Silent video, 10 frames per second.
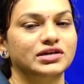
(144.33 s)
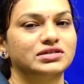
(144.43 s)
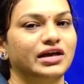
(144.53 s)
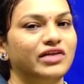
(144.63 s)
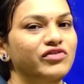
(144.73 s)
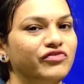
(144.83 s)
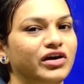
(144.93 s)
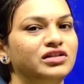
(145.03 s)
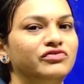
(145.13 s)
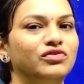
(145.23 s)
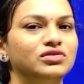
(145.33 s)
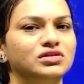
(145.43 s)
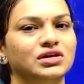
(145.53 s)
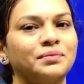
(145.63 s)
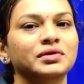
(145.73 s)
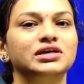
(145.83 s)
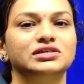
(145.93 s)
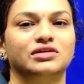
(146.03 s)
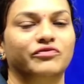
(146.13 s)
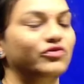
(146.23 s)
Yes, can we find the fourth term?
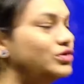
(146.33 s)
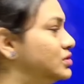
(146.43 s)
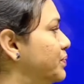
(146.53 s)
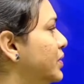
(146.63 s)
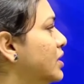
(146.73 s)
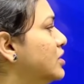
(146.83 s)
Yes, of course.